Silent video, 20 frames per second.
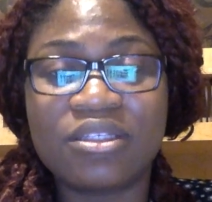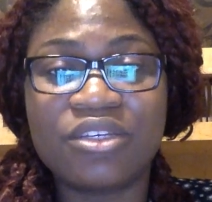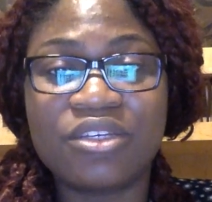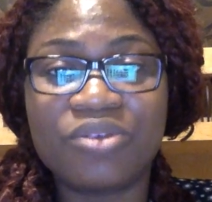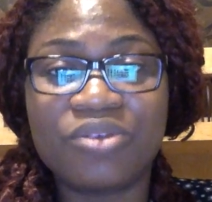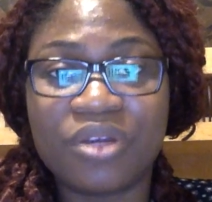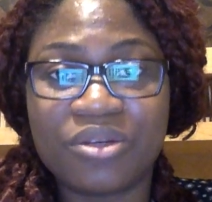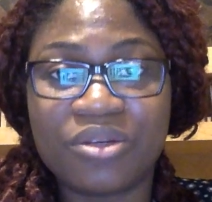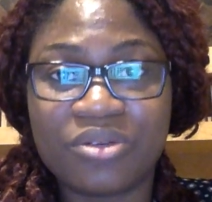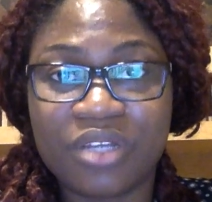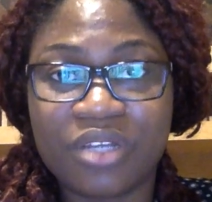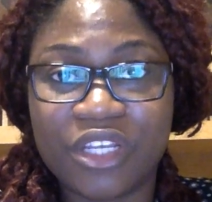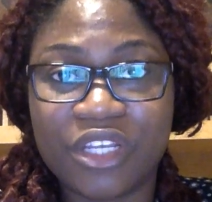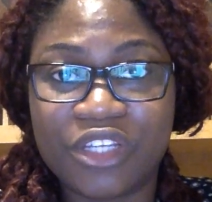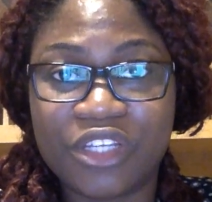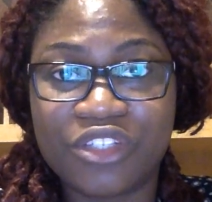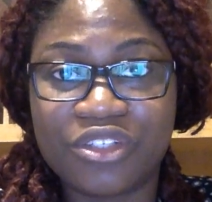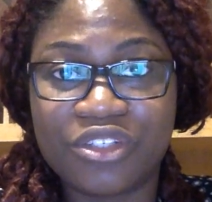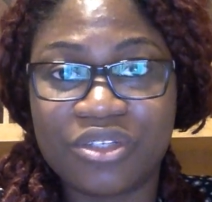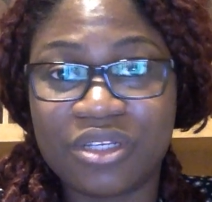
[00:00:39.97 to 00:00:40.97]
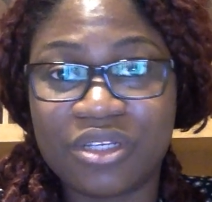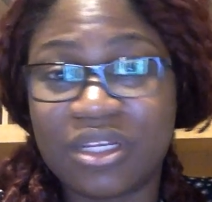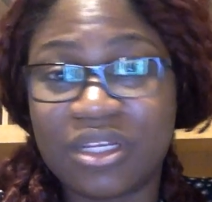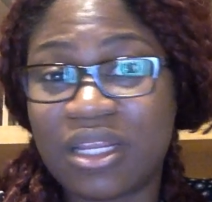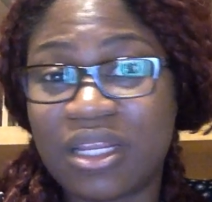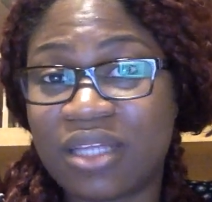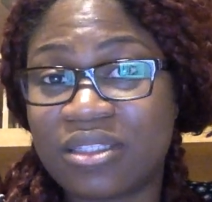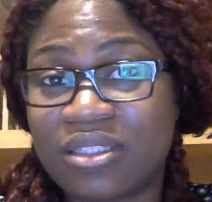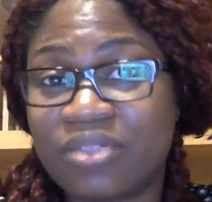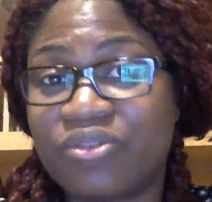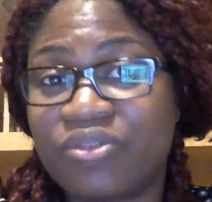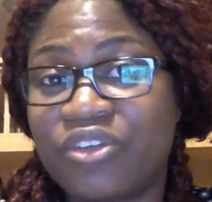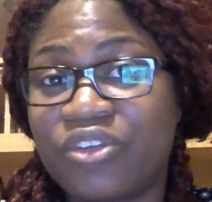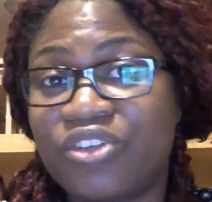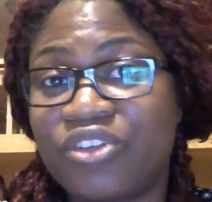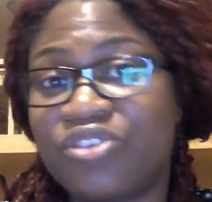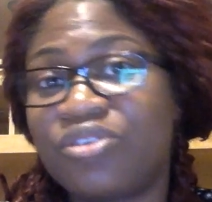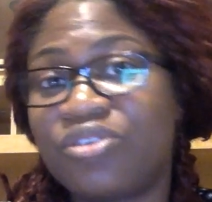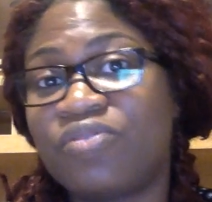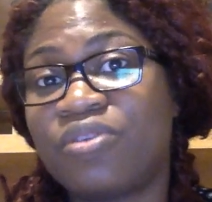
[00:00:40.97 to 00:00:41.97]
degranulation and
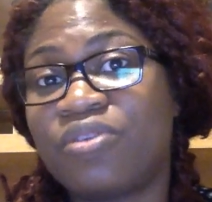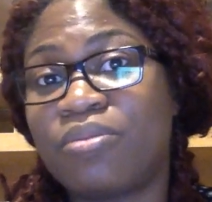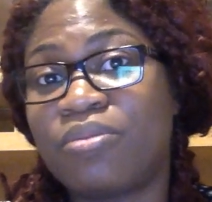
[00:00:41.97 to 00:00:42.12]
activation of